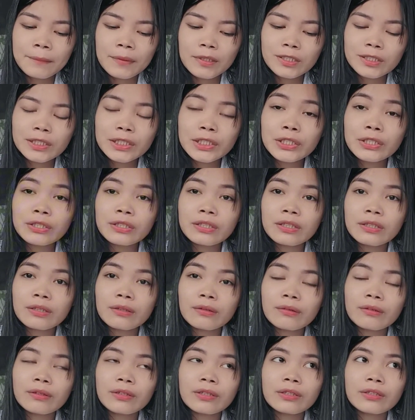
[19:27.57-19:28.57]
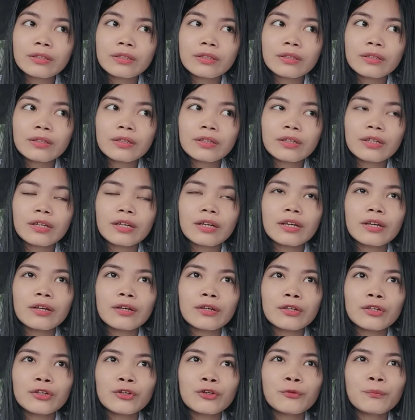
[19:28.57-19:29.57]
should
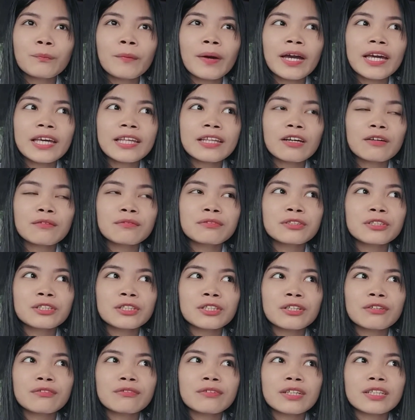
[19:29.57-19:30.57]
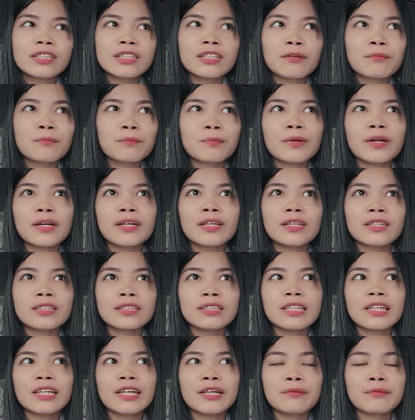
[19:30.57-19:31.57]
you might observe that some
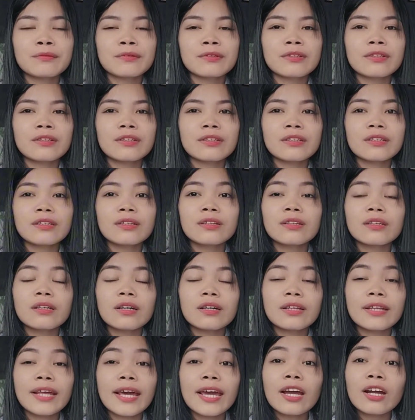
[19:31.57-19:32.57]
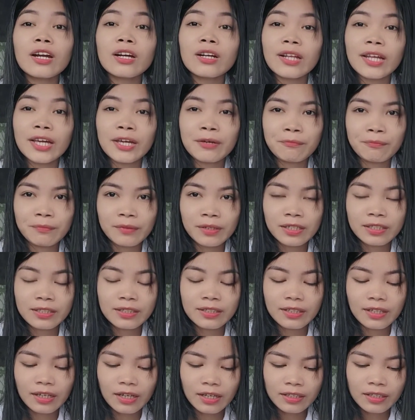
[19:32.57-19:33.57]
products they are
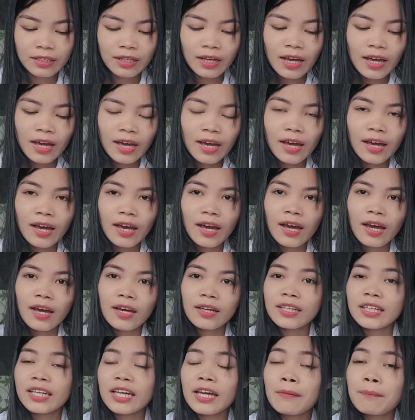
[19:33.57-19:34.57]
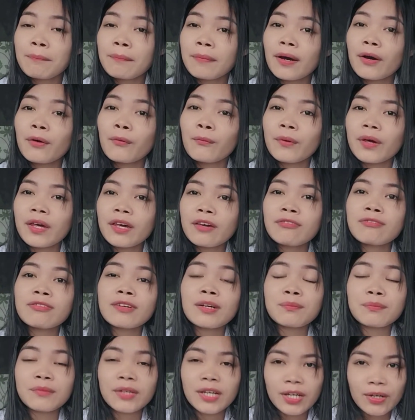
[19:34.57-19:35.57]
labeled that keep away
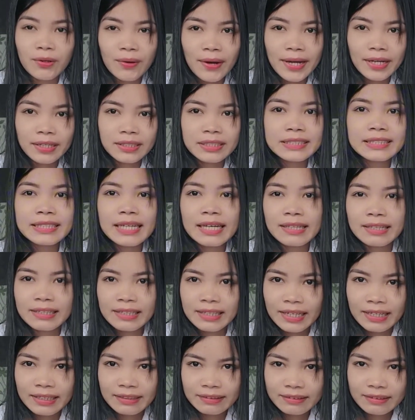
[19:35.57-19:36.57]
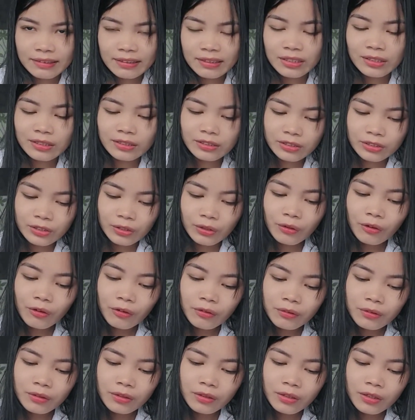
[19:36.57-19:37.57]
from direct sunlight. So,
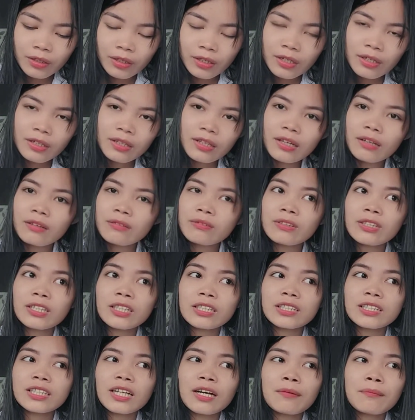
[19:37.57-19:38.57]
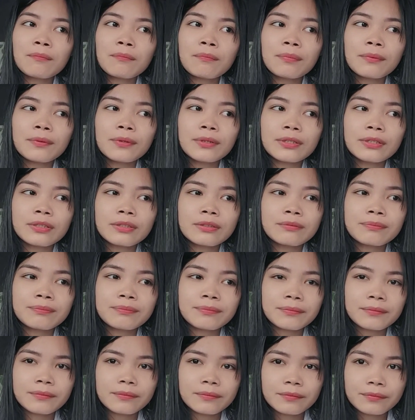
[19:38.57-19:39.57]
like for example,
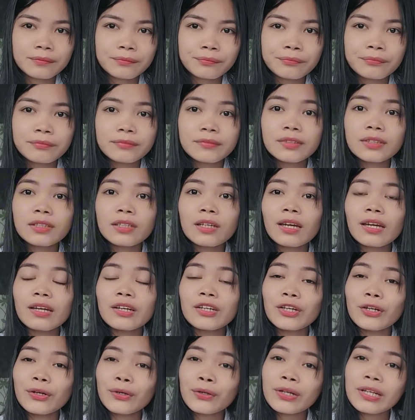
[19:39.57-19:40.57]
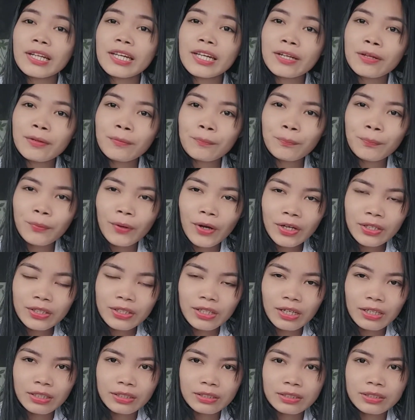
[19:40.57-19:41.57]
your cleaning
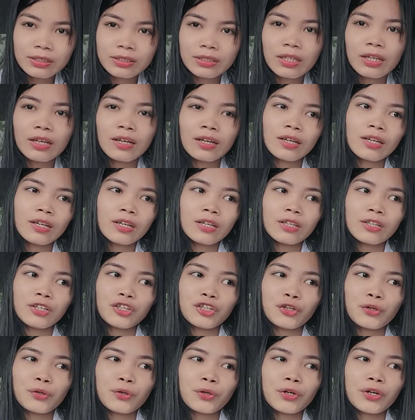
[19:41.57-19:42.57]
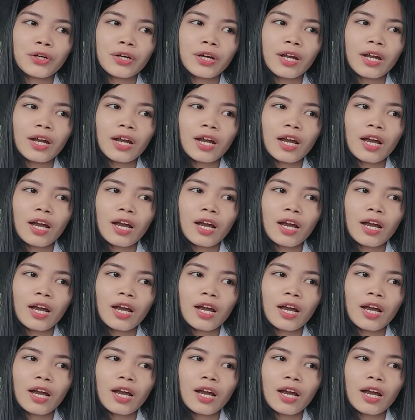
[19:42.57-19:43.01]
products, your